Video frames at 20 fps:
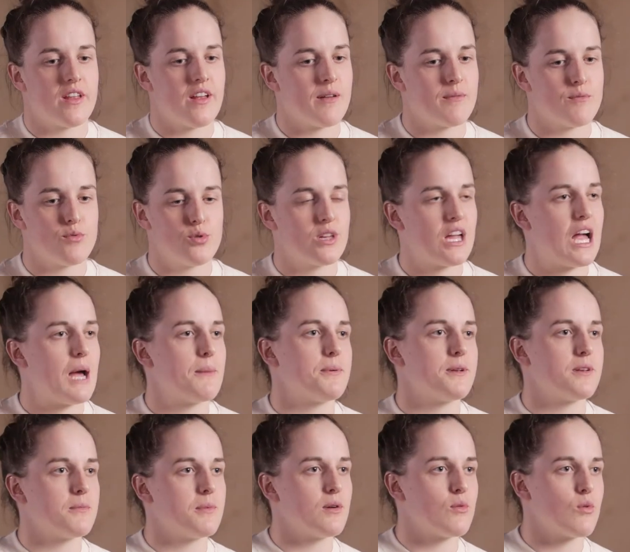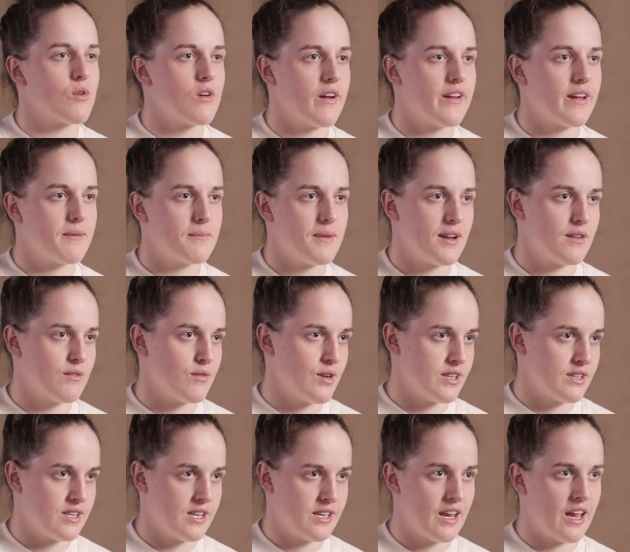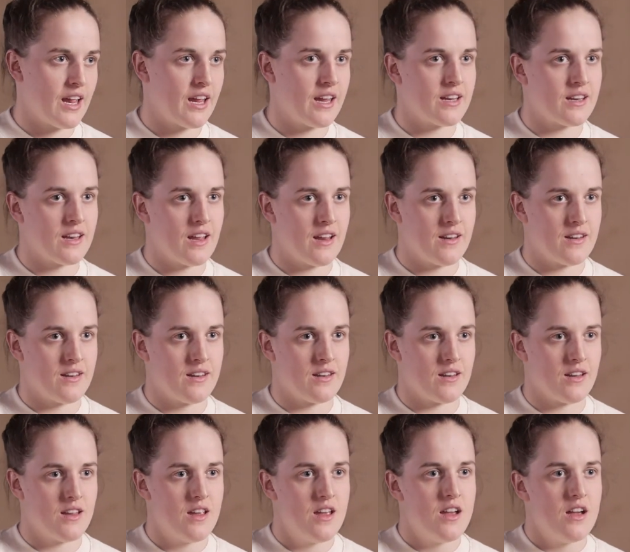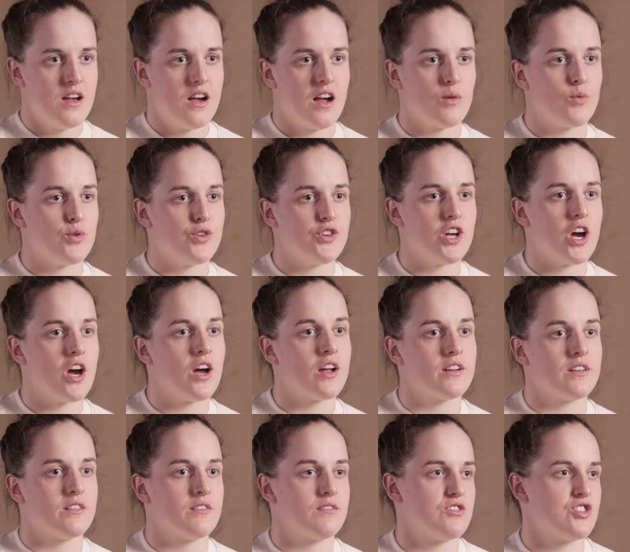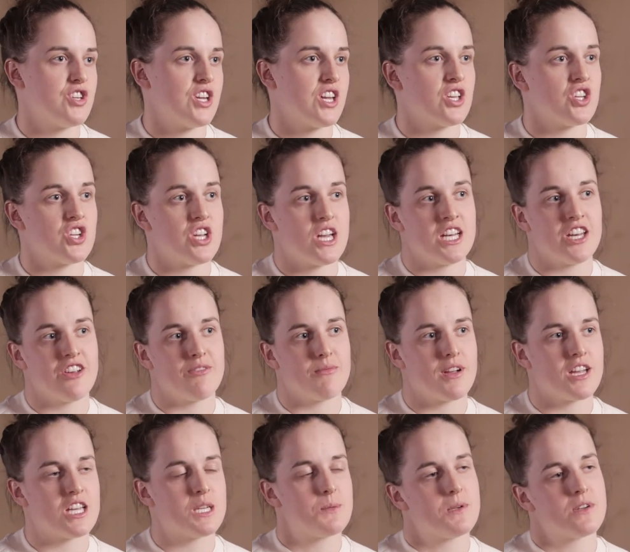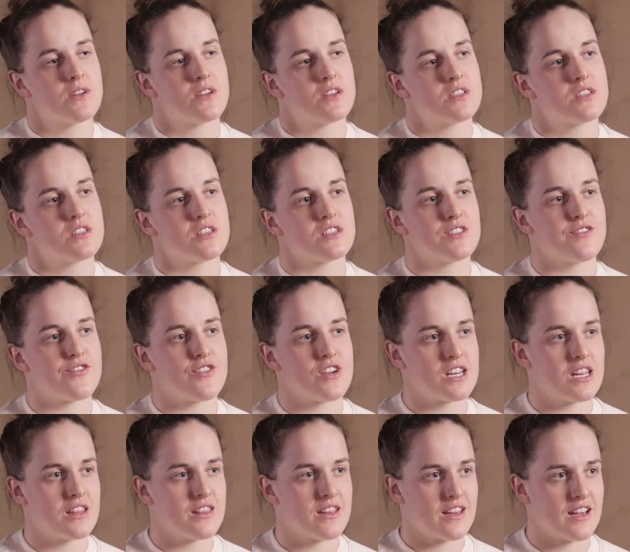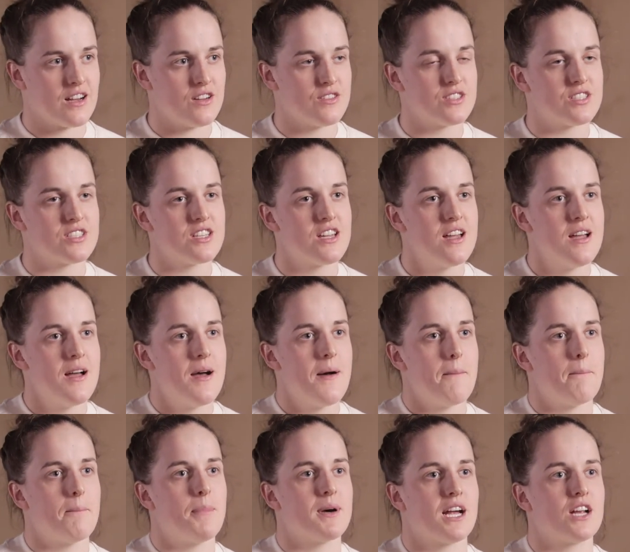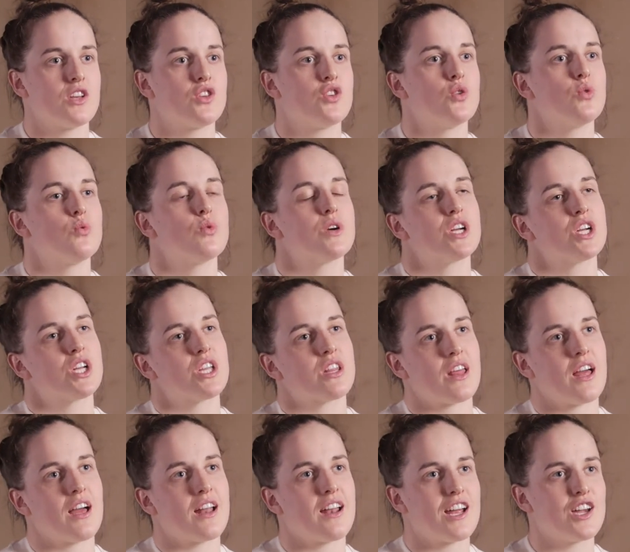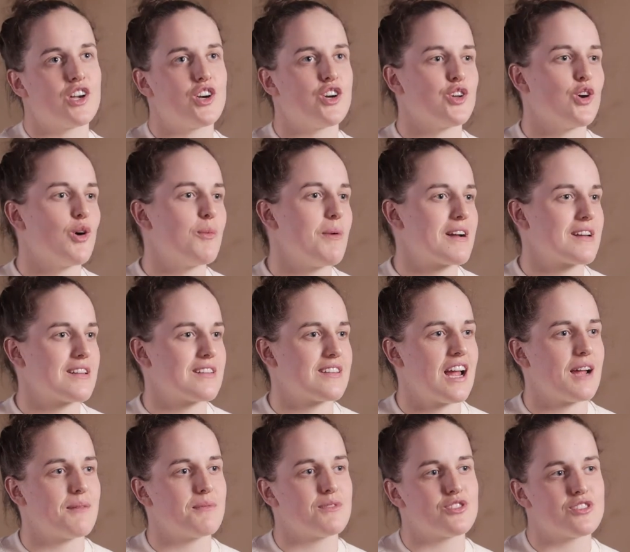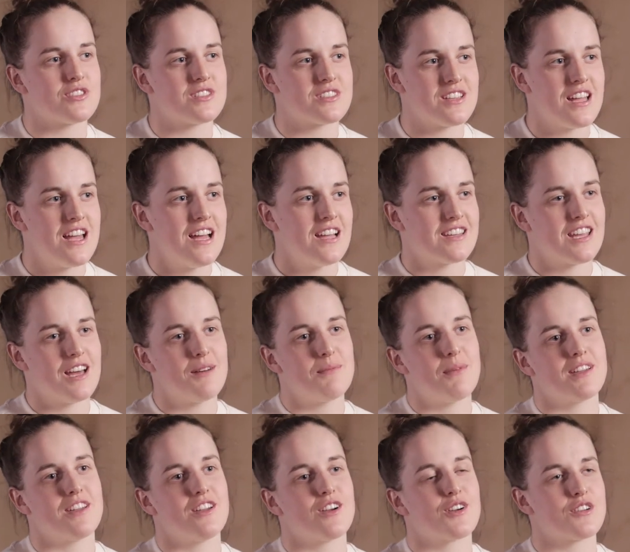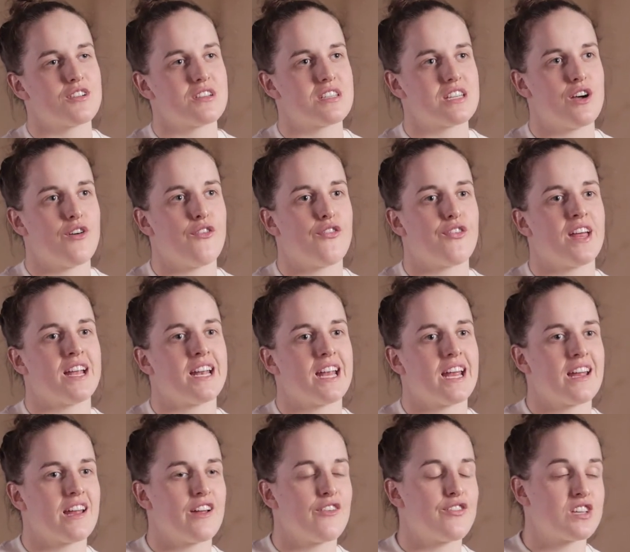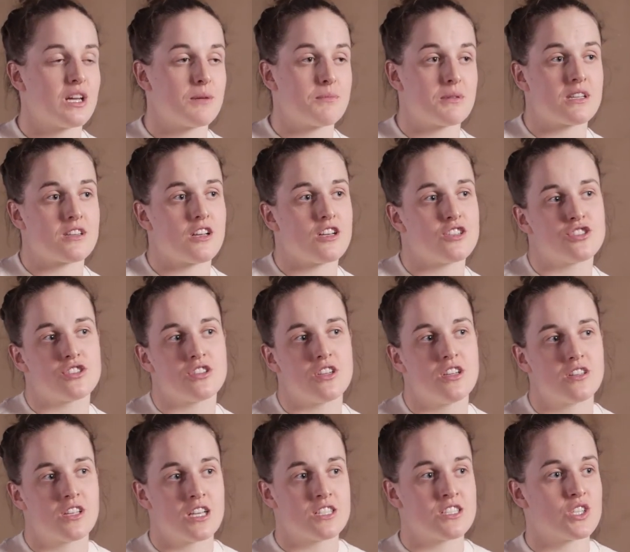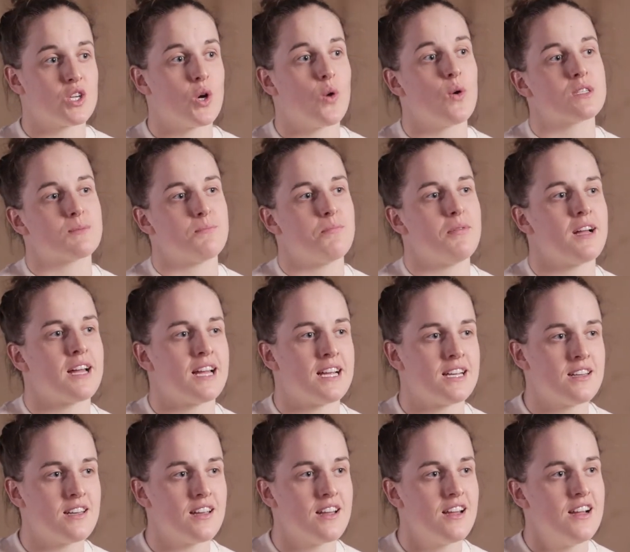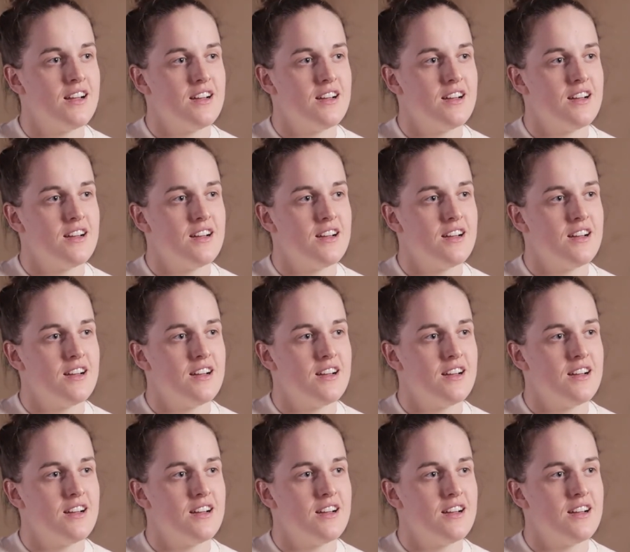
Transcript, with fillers: that I'm really happy to be where I am at right today, and, and I would not change any of my experiences for anything else. But I do wish that I could go back in time and just tell my younger self that hey, if something does doesn't go as planned,